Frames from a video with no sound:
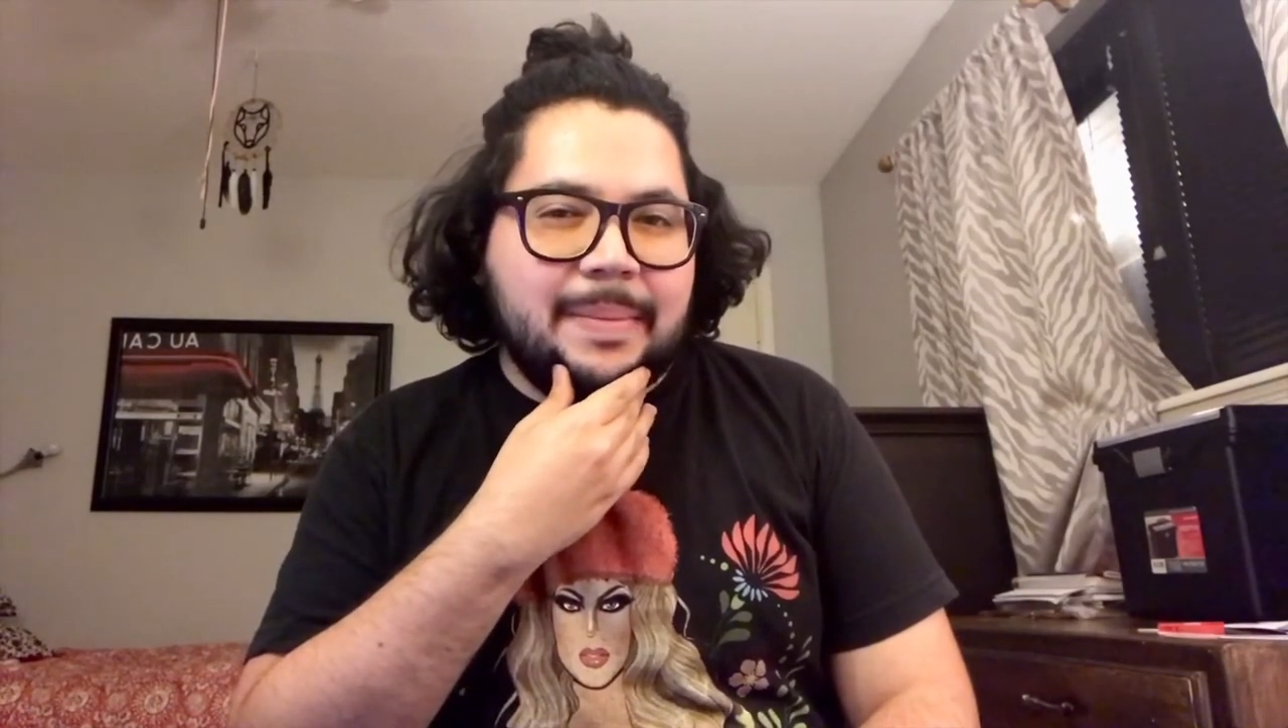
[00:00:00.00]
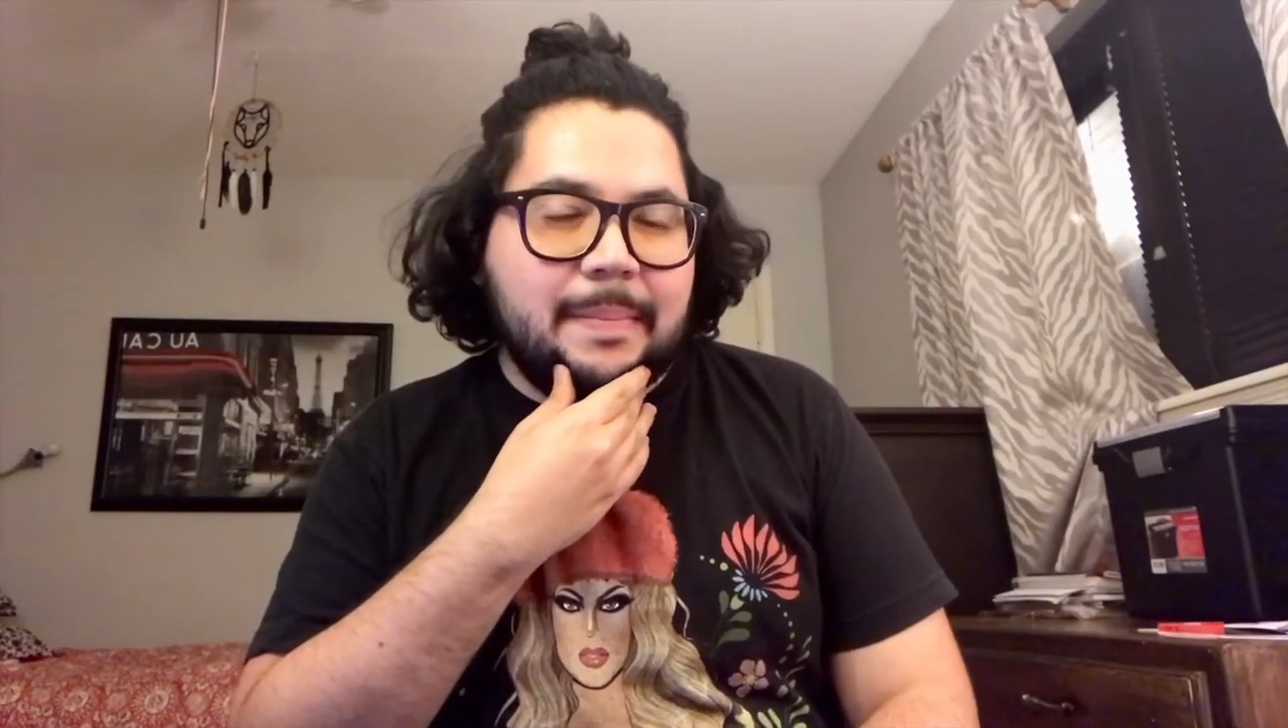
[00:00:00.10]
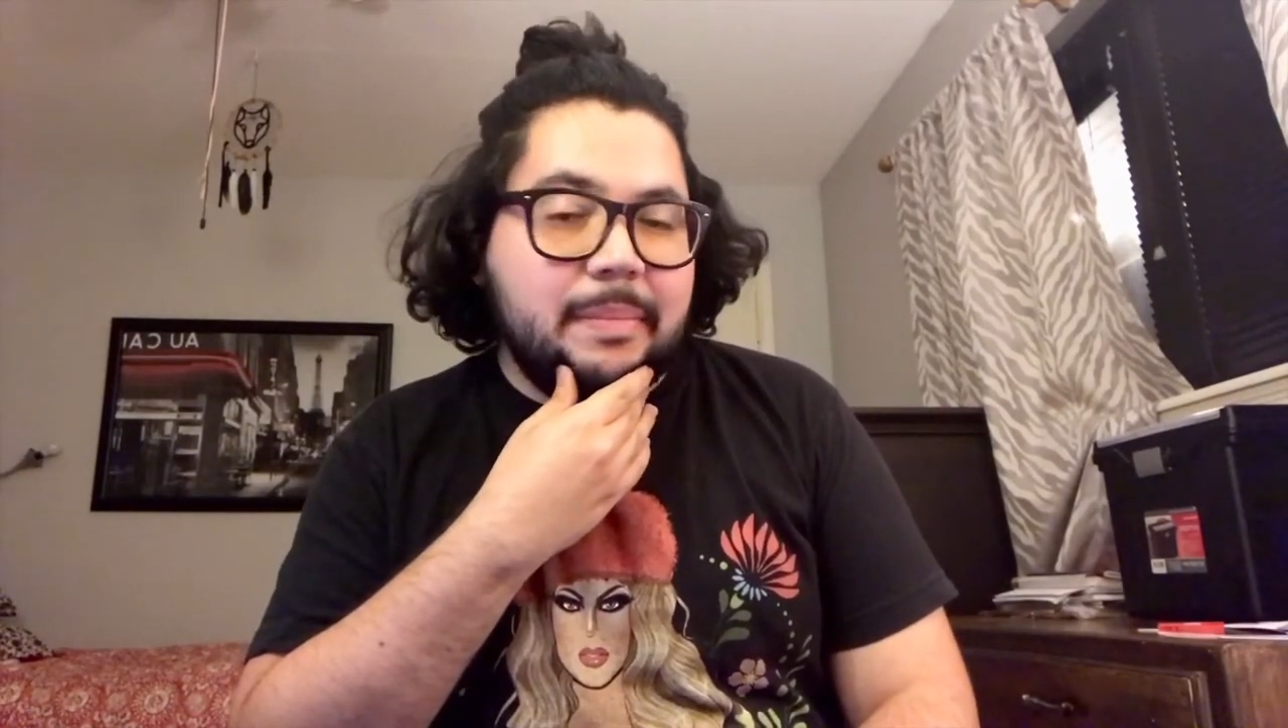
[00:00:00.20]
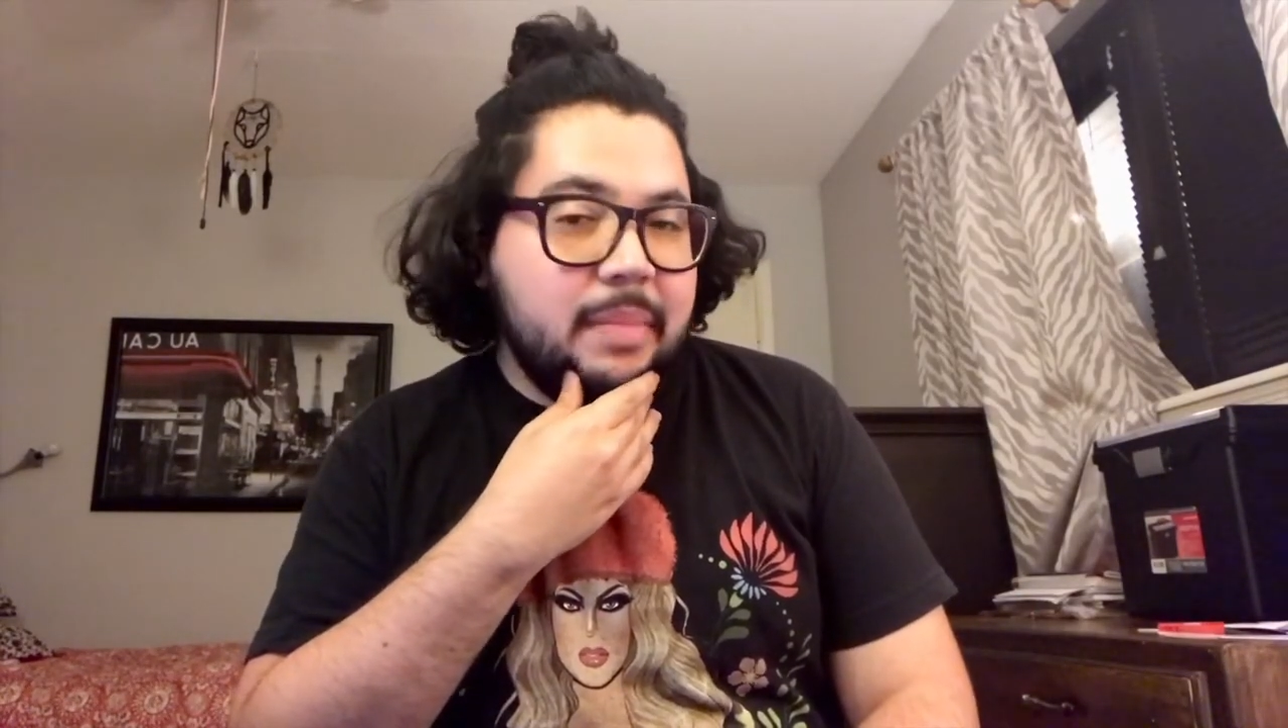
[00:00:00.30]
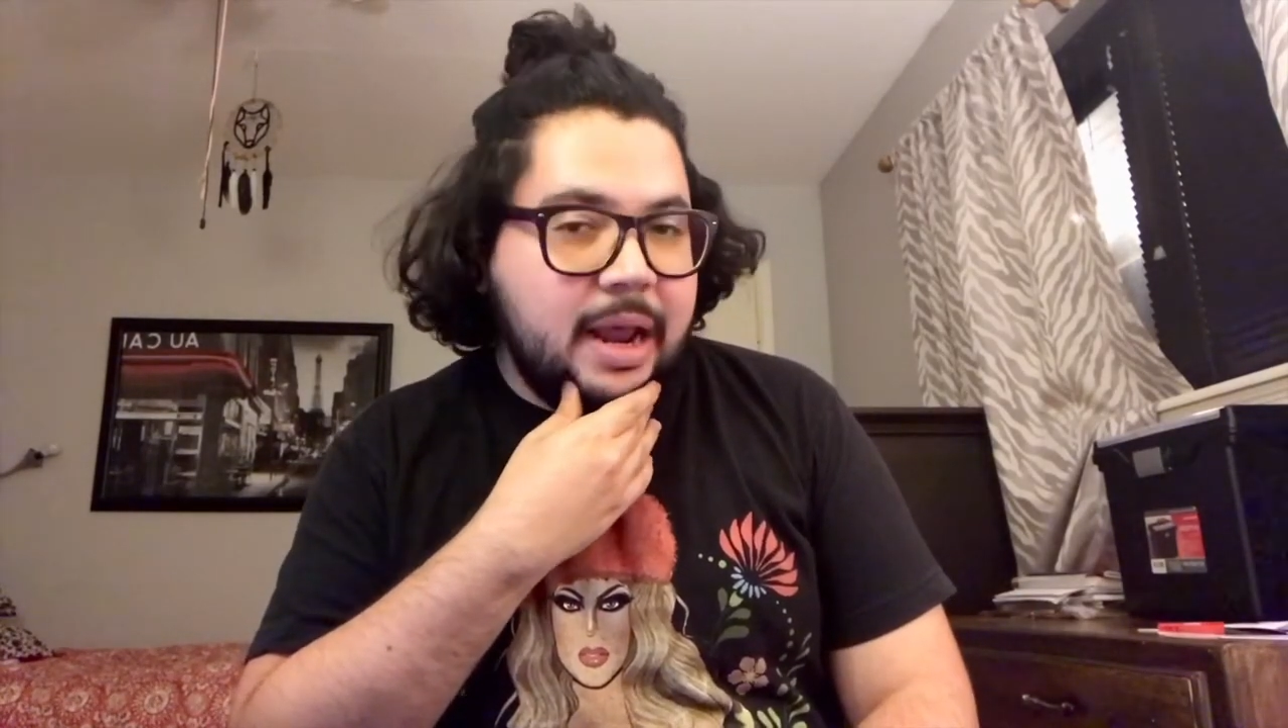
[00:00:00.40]

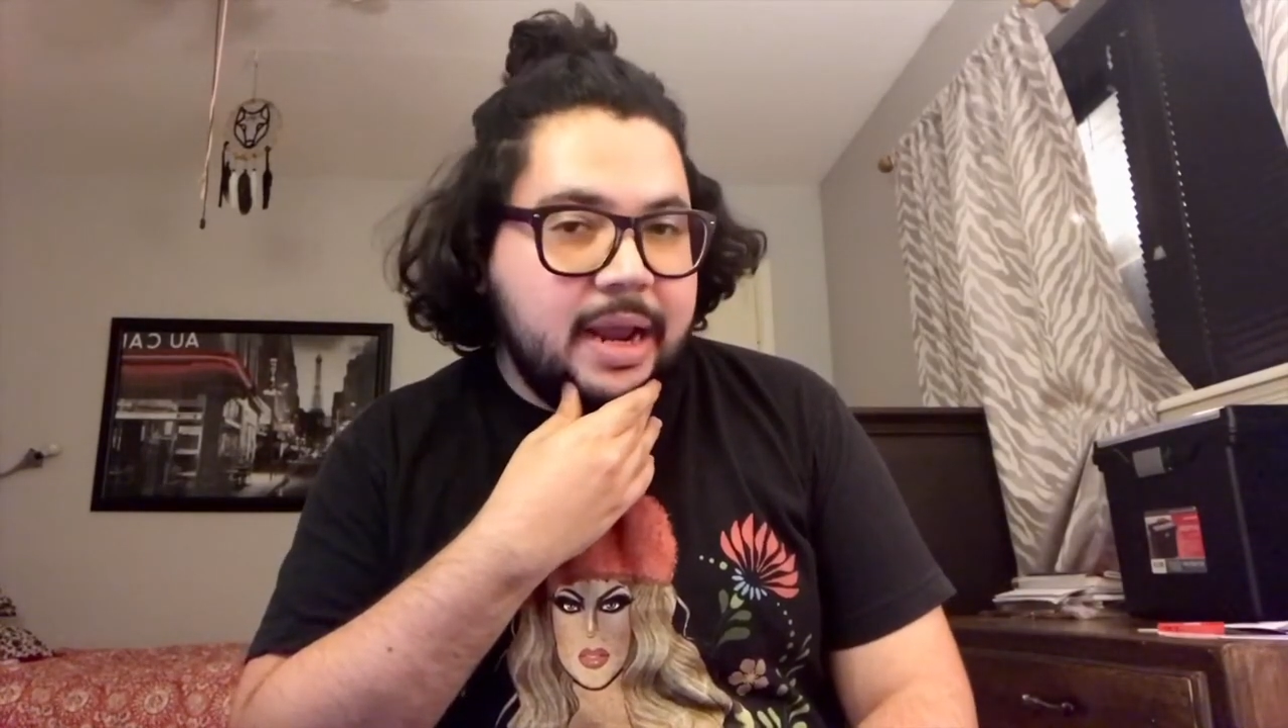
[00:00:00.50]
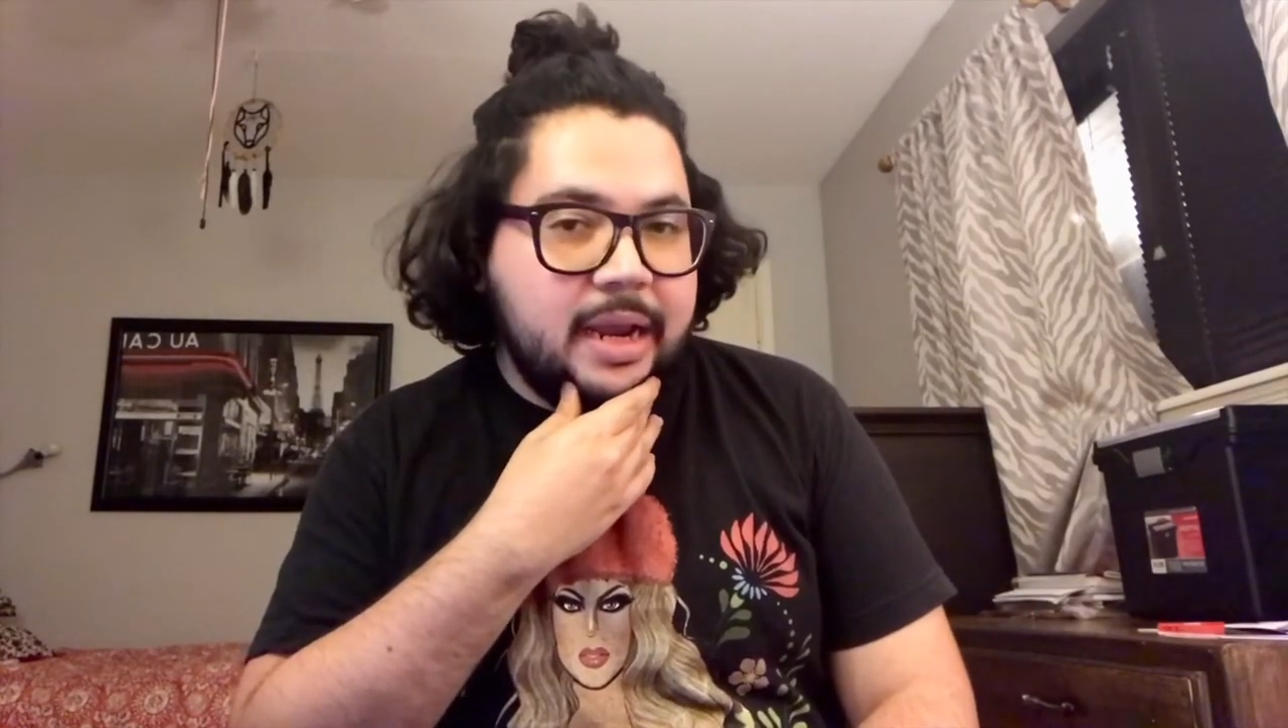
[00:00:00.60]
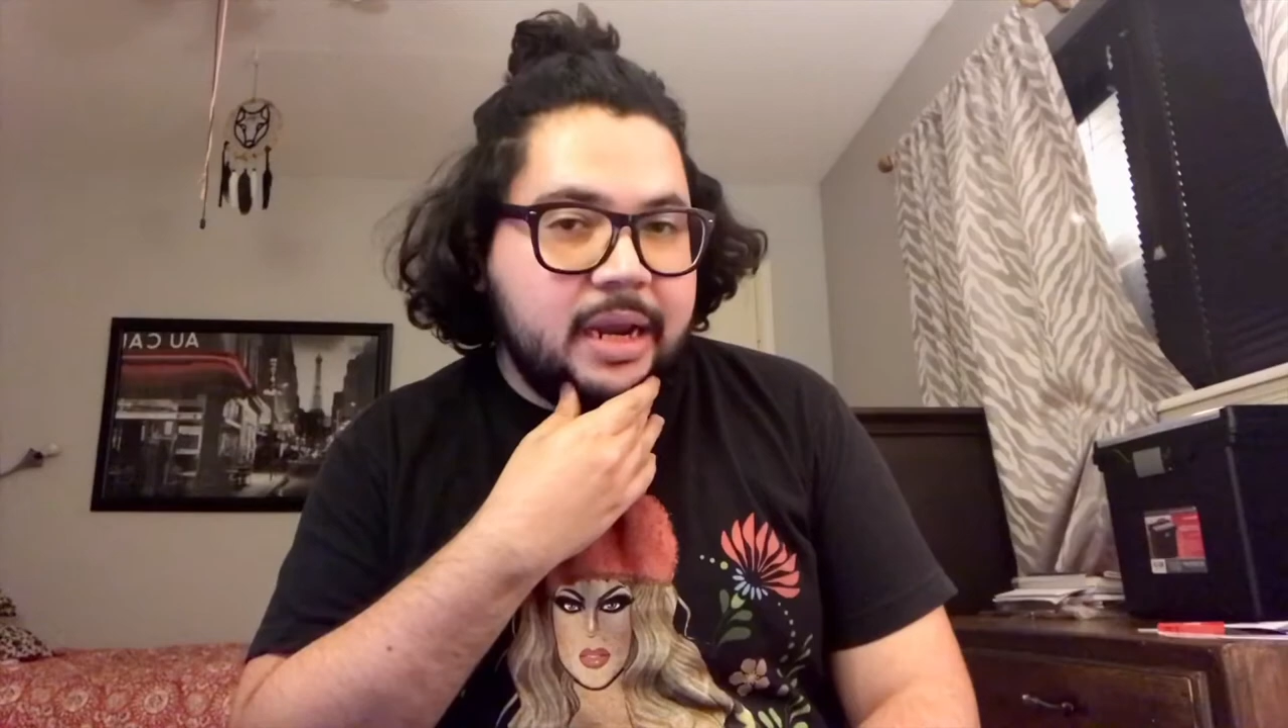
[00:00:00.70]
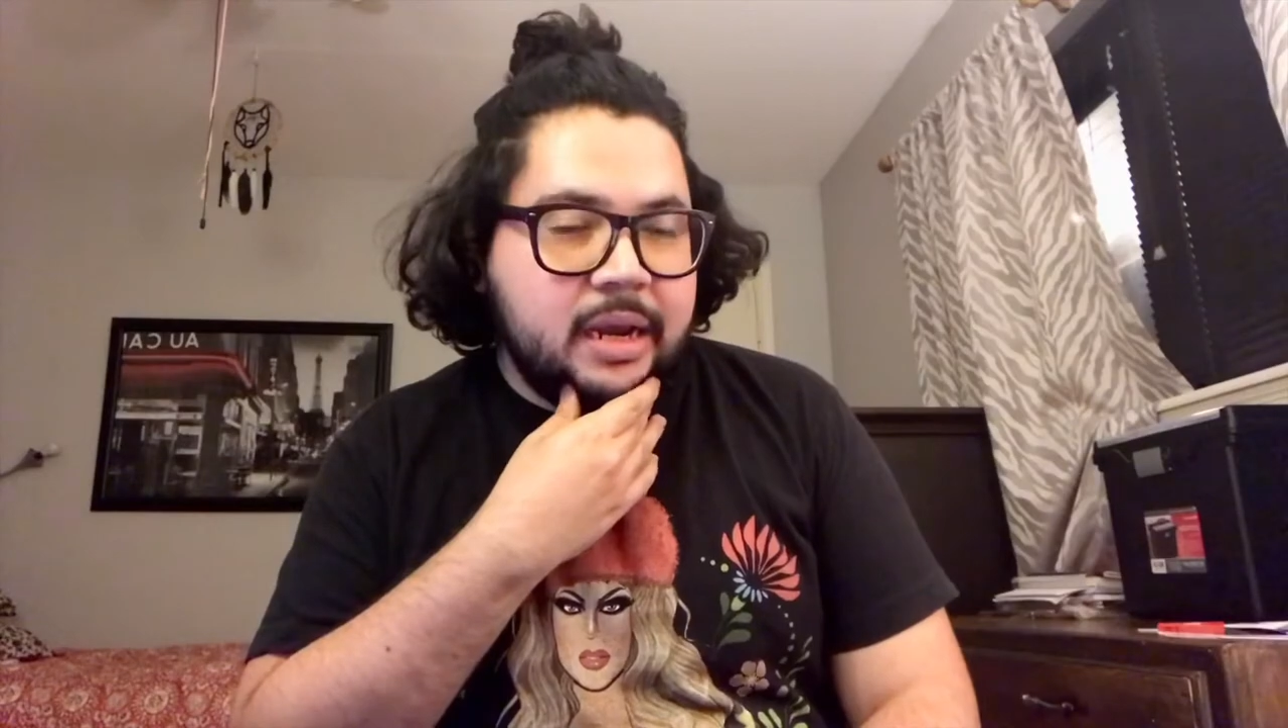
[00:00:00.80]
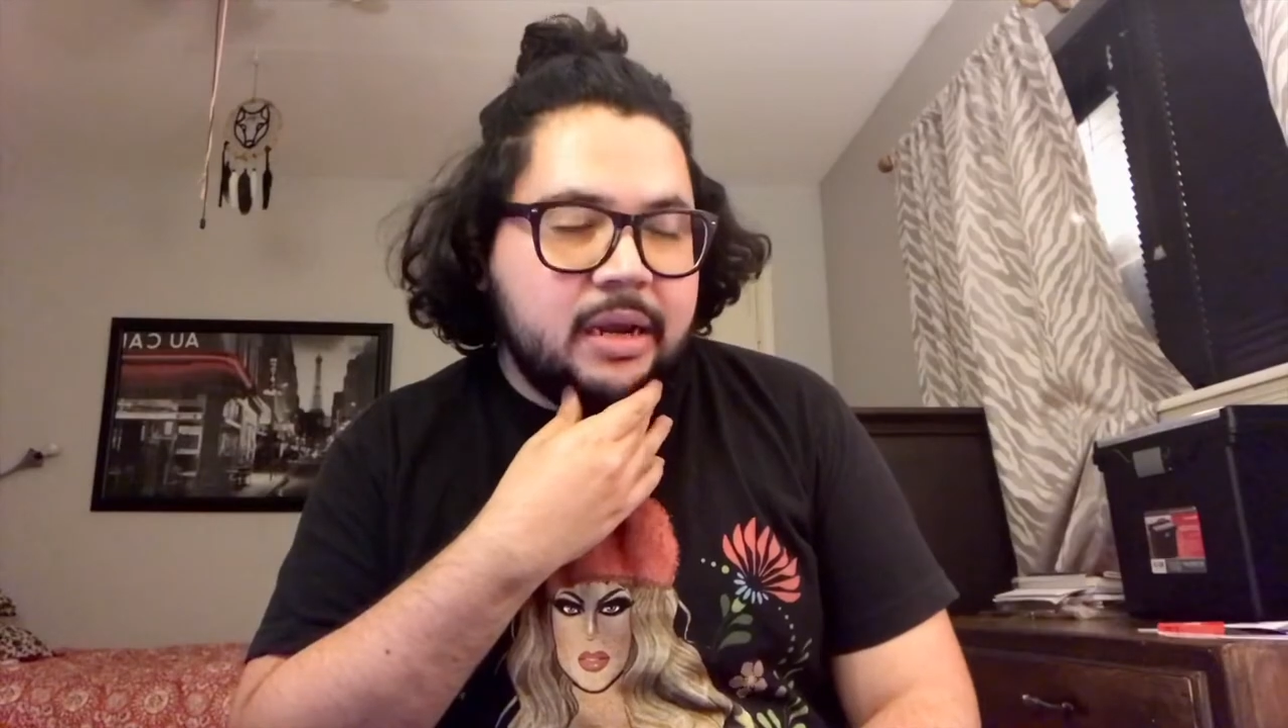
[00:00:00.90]
May,